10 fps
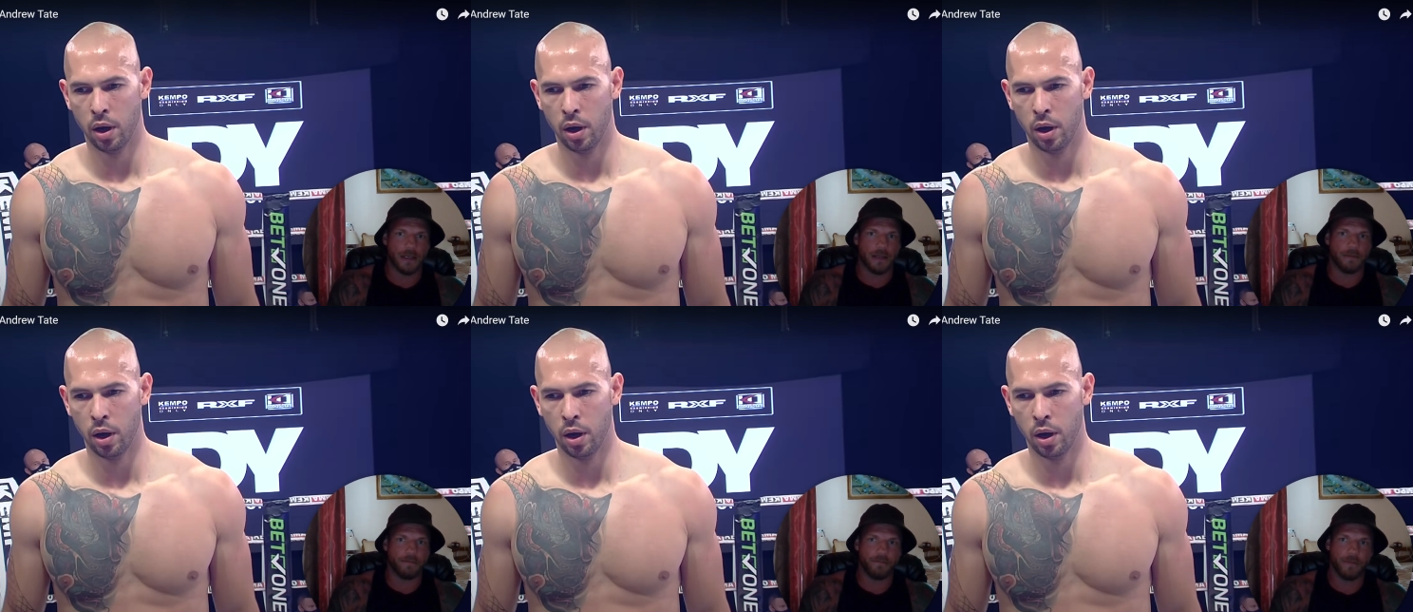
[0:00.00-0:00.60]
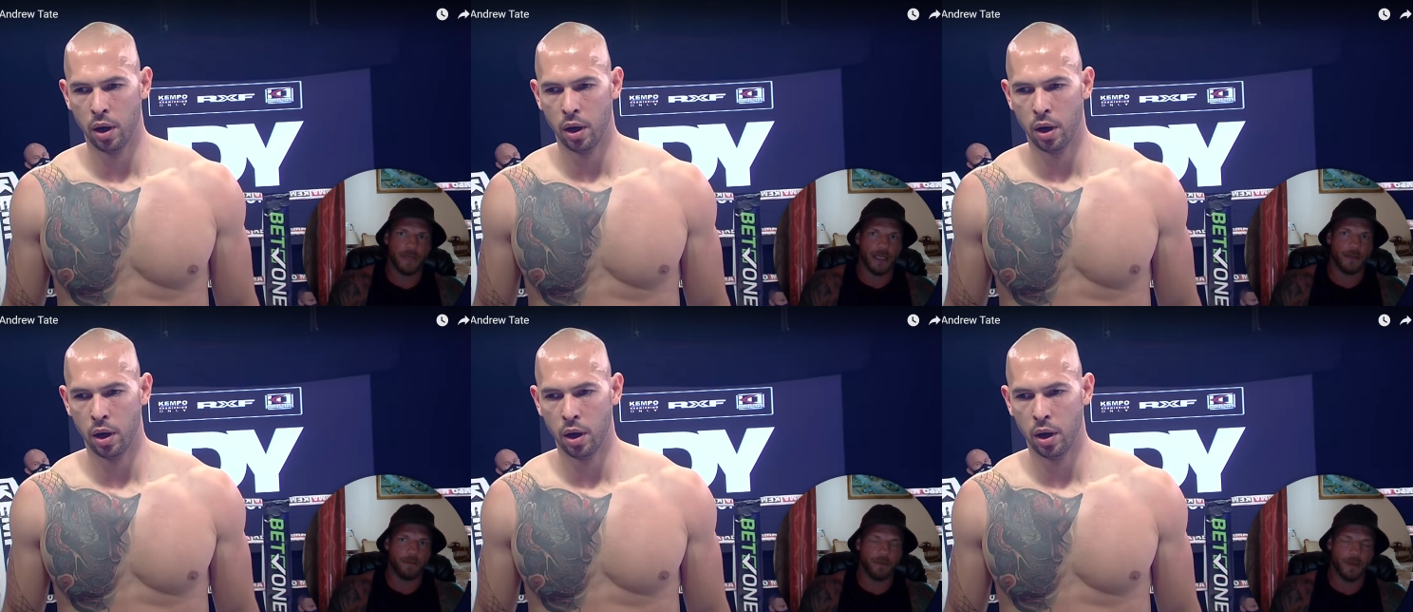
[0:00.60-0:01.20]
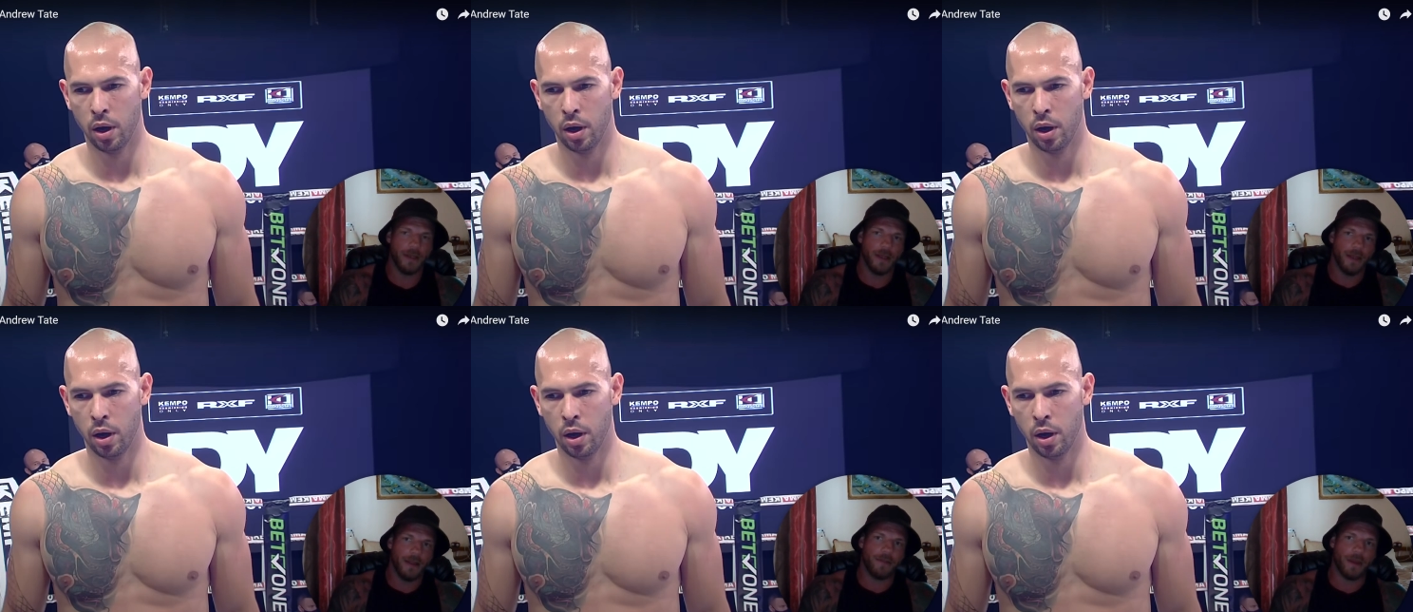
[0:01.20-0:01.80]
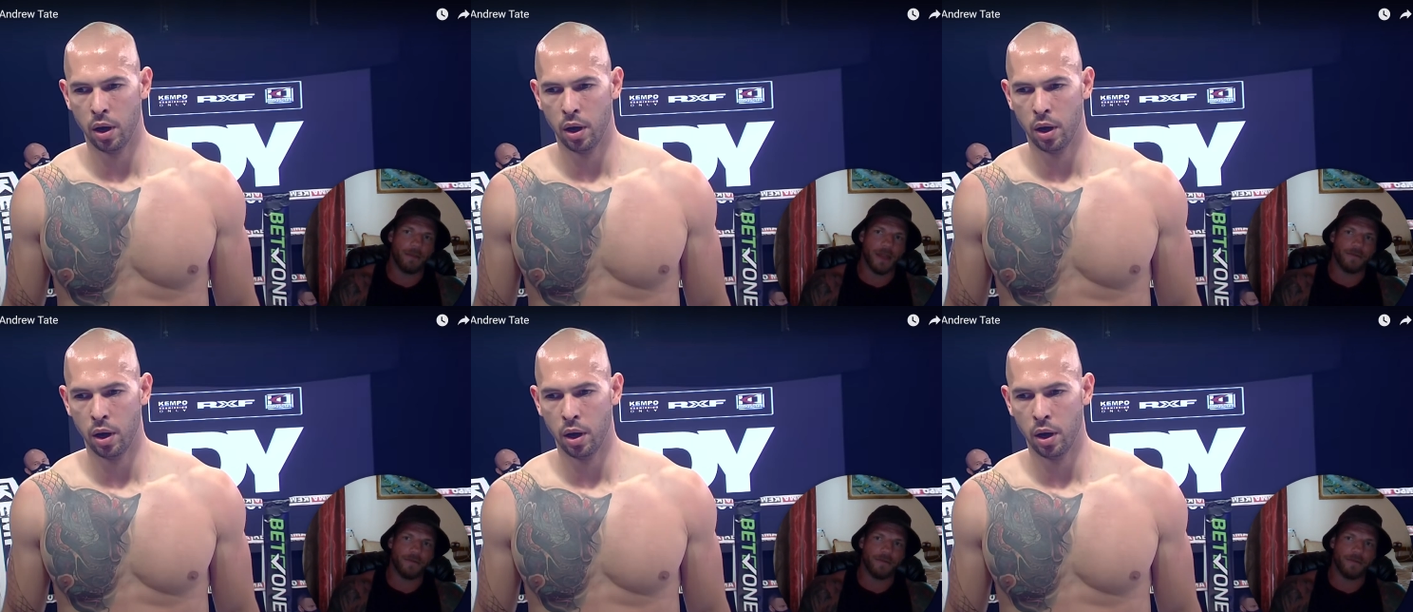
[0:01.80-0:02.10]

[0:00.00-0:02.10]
Speaker 1: And yeah, if that meant